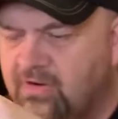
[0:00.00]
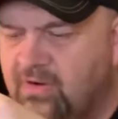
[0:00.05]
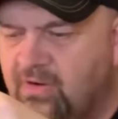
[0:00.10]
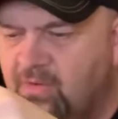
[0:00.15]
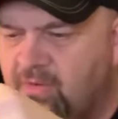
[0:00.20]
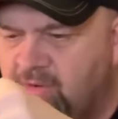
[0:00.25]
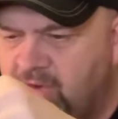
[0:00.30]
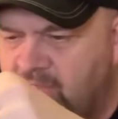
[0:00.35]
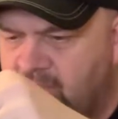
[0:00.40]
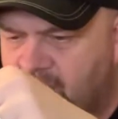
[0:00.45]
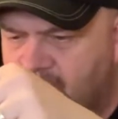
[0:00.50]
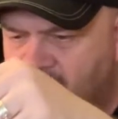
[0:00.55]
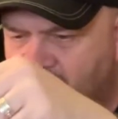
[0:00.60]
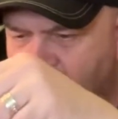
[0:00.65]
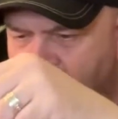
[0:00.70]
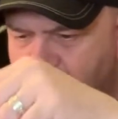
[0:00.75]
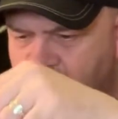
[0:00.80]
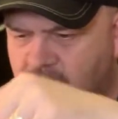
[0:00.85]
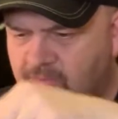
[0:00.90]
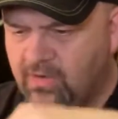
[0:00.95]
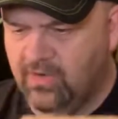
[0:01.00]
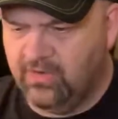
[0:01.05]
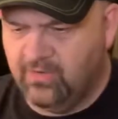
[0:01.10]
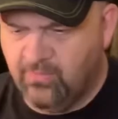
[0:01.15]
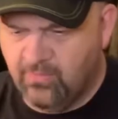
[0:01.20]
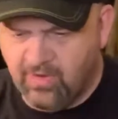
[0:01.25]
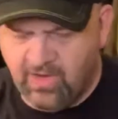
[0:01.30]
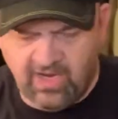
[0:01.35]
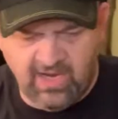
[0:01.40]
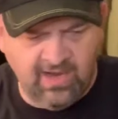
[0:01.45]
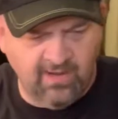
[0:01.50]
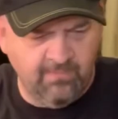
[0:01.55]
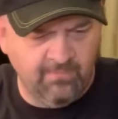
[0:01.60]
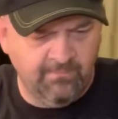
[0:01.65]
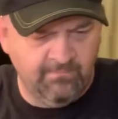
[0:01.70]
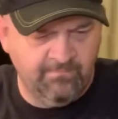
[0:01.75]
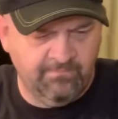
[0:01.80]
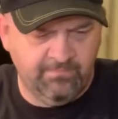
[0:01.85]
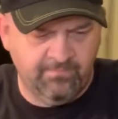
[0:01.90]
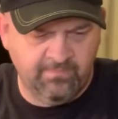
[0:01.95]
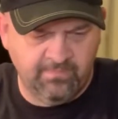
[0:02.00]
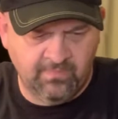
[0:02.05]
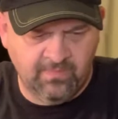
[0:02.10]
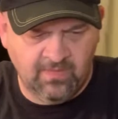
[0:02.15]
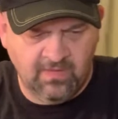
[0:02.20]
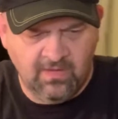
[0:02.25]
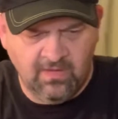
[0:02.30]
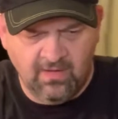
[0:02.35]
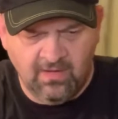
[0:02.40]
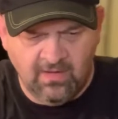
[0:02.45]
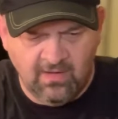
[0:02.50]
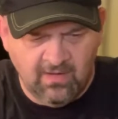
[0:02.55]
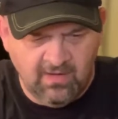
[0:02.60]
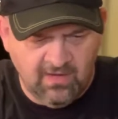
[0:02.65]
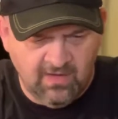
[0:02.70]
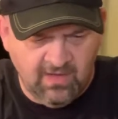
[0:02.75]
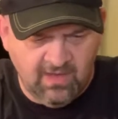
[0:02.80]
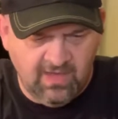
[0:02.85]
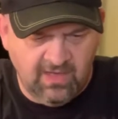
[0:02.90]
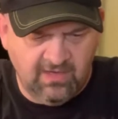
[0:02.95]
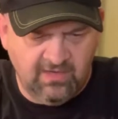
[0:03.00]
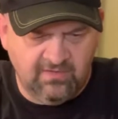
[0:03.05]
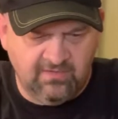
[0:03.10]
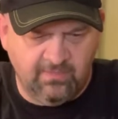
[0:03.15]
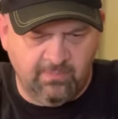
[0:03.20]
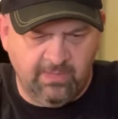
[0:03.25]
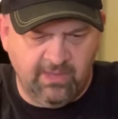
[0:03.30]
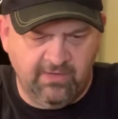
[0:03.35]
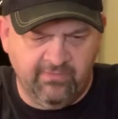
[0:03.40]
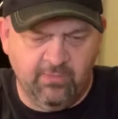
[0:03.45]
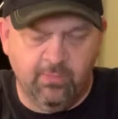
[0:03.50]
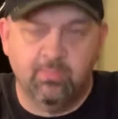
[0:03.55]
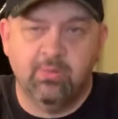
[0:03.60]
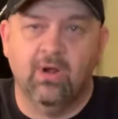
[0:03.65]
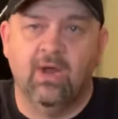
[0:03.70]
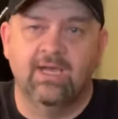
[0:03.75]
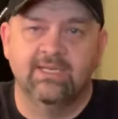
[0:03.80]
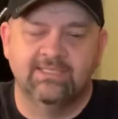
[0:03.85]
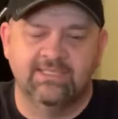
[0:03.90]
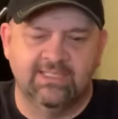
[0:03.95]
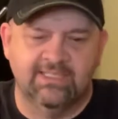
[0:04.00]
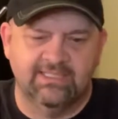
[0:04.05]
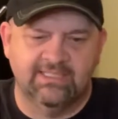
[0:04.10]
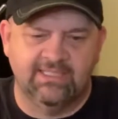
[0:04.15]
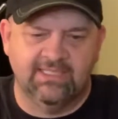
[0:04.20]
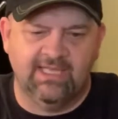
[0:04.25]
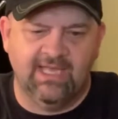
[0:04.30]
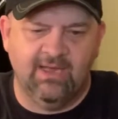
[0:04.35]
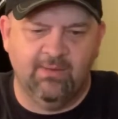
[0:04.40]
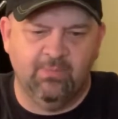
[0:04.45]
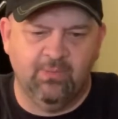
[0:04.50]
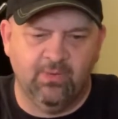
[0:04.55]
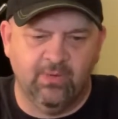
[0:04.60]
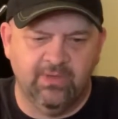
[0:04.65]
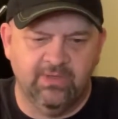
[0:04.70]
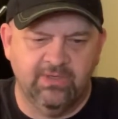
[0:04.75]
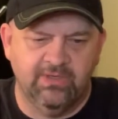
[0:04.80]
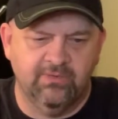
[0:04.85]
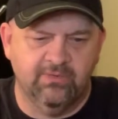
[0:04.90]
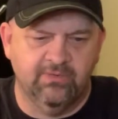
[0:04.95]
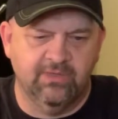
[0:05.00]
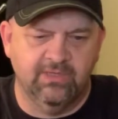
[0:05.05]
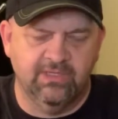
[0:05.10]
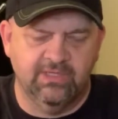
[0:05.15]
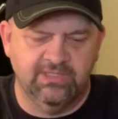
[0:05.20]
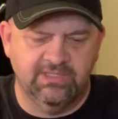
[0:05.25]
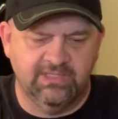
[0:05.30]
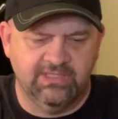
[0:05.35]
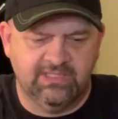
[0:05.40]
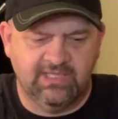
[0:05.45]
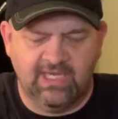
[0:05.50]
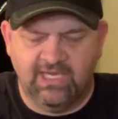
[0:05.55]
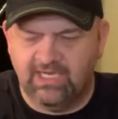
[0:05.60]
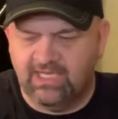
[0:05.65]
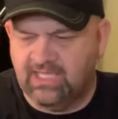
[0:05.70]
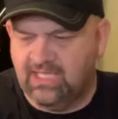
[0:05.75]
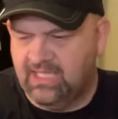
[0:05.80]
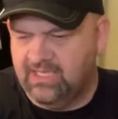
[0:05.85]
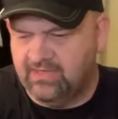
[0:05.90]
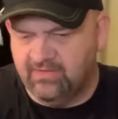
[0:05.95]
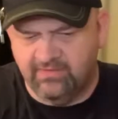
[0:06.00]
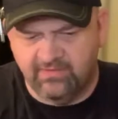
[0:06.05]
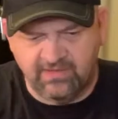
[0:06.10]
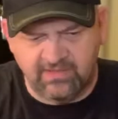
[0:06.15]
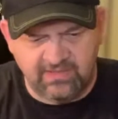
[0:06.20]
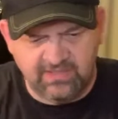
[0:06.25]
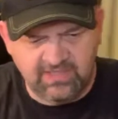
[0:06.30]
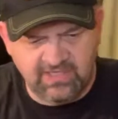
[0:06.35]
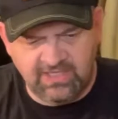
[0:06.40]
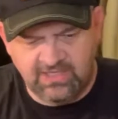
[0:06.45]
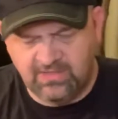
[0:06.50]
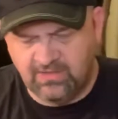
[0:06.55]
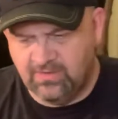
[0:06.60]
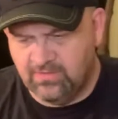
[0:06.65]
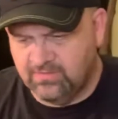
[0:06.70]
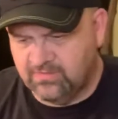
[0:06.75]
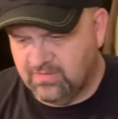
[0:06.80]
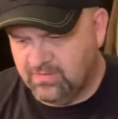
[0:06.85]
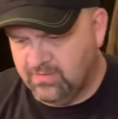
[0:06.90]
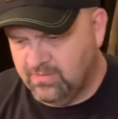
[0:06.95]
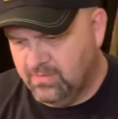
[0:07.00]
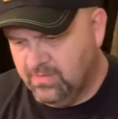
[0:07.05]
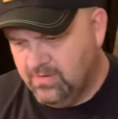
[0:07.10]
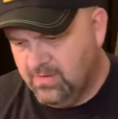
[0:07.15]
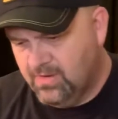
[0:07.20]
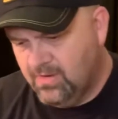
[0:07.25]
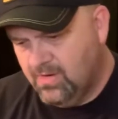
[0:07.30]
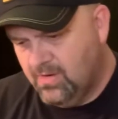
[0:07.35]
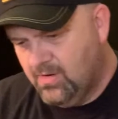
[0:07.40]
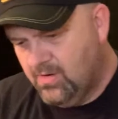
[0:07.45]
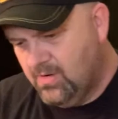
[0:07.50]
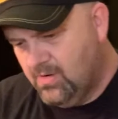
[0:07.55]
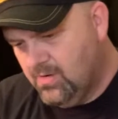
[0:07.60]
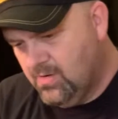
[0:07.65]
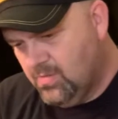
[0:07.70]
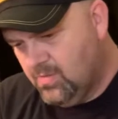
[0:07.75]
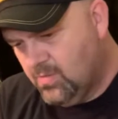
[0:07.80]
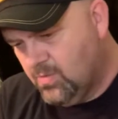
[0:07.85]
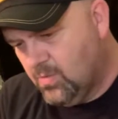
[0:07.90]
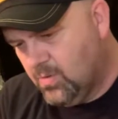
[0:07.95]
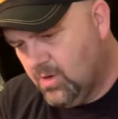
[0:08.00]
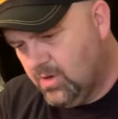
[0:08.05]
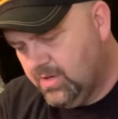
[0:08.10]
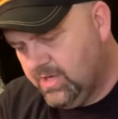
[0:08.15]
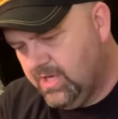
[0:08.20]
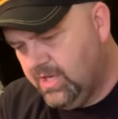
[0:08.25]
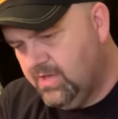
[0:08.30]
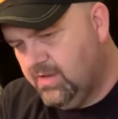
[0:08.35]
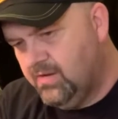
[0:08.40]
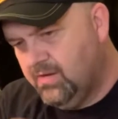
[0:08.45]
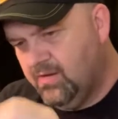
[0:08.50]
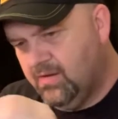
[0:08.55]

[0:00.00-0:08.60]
on it, run the ram. And it's a bit of a process at that point. You really just got to kind of continue to work it